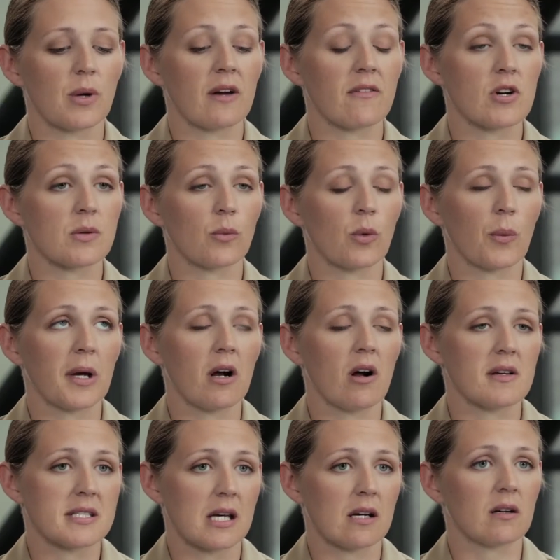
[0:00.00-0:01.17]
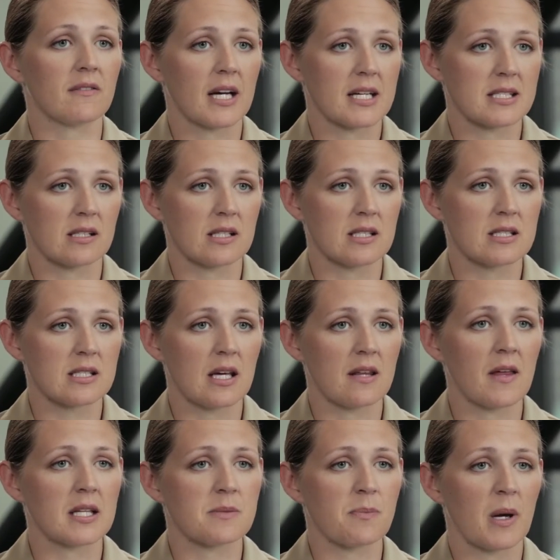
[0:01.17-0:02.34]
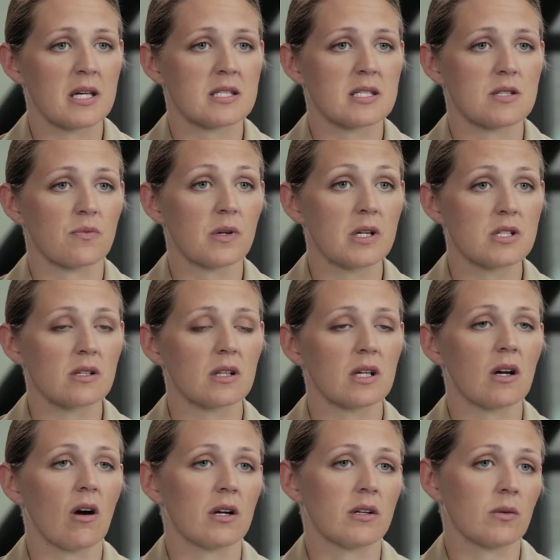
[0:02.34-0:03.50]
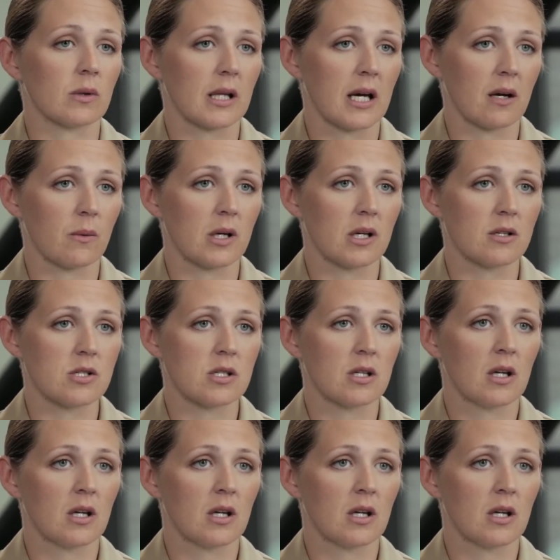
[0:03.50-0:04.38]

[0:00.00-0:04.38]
We have our, what we call Center of Excellence, and that's based regionally on your language.